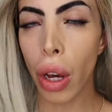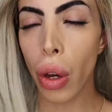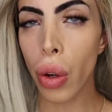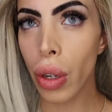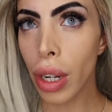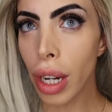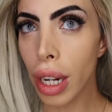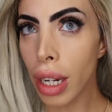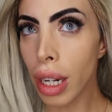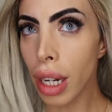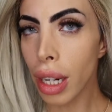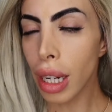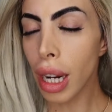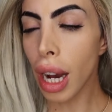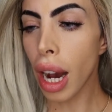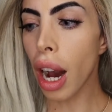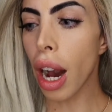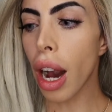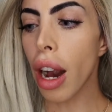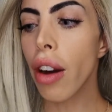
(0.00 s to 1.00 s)
only did
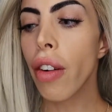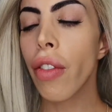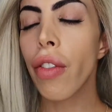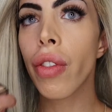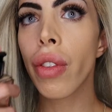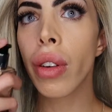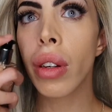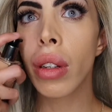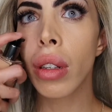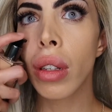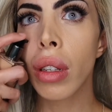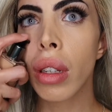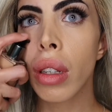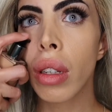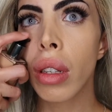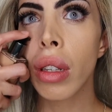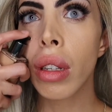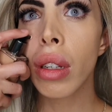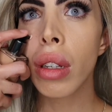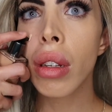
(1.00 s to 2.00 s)
half
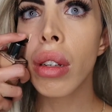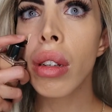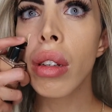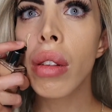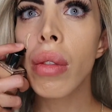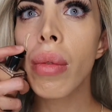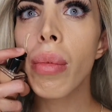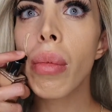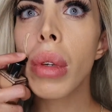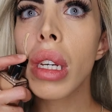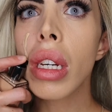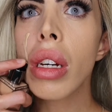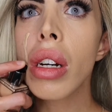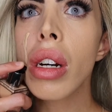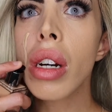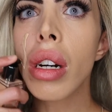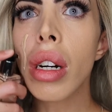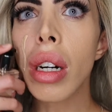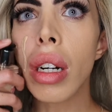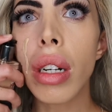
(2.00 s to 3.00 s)

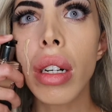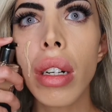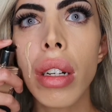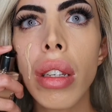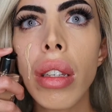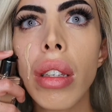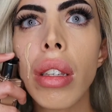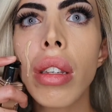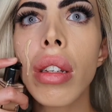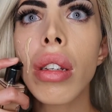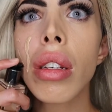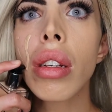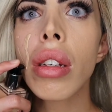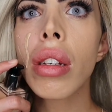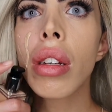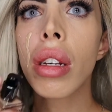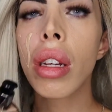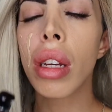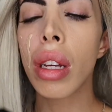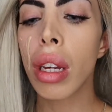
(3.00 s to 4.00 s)
because
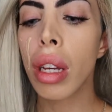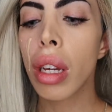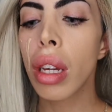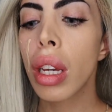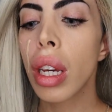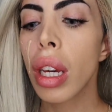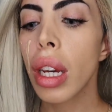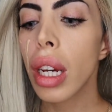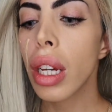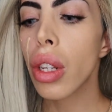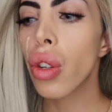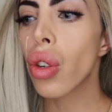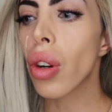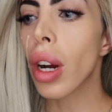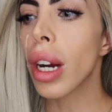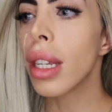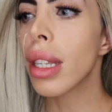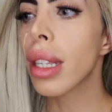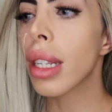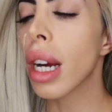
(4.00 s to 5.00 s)
it
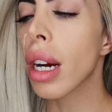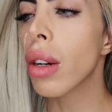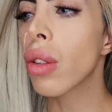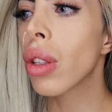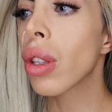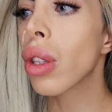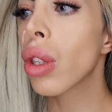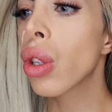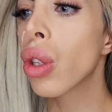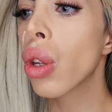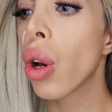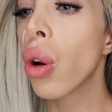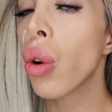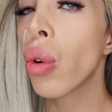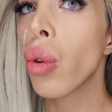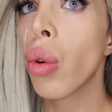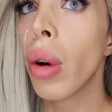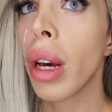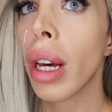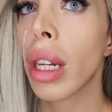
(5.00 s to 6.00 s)
dries down so
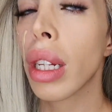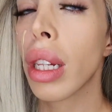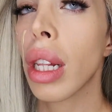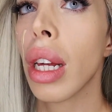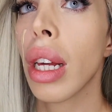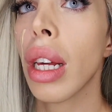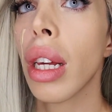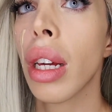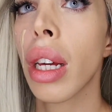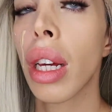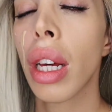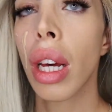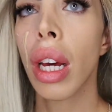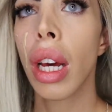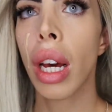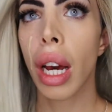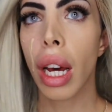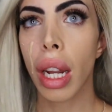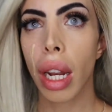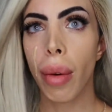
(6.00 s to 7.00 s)
quickly,
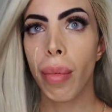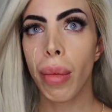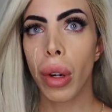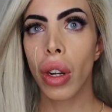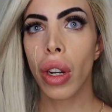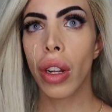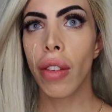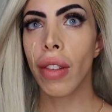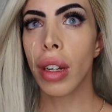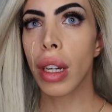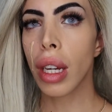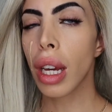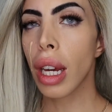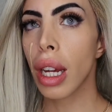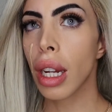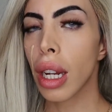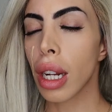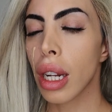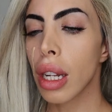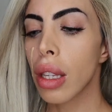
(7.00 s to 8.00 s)
and I'm not even
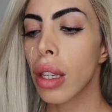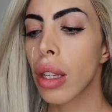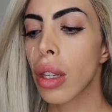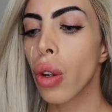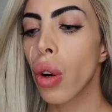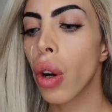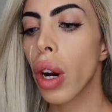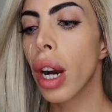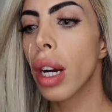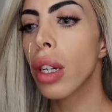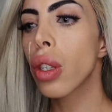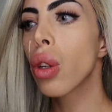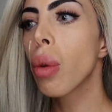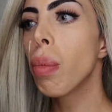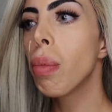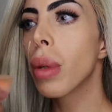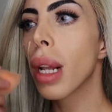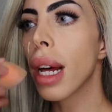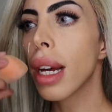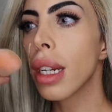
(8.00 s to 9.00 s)
kidding. It's so hard
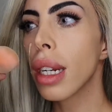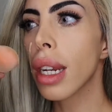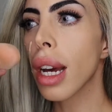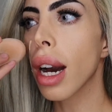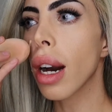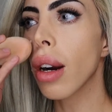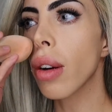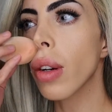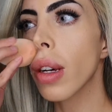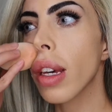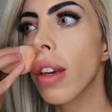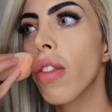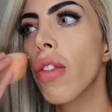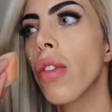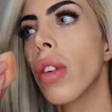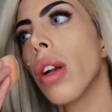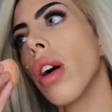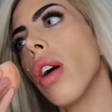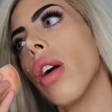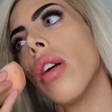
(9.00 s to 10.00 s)
to blend out.
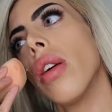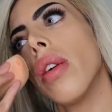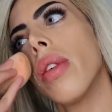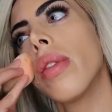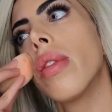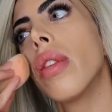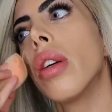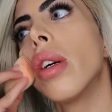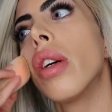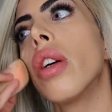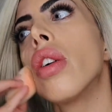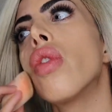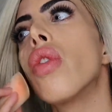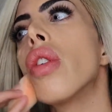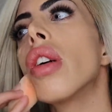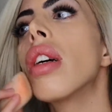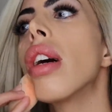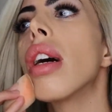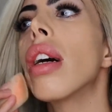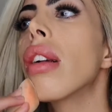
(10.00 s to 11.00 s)
If not,
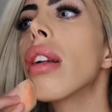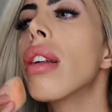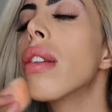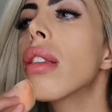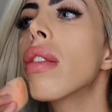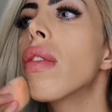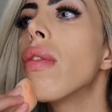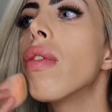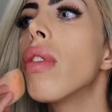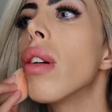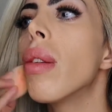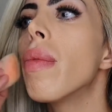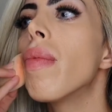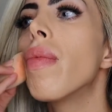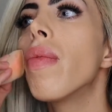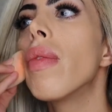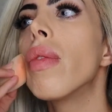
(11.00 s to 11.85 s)
regardless of what